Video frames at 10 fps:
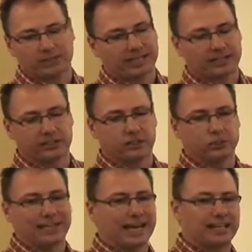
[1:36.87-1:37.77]
That can
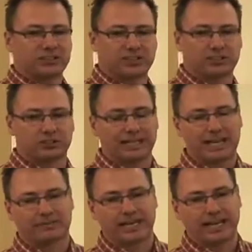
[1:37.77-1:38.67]
include gas, diesel,
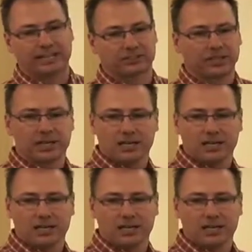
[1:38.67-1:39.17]
avgas,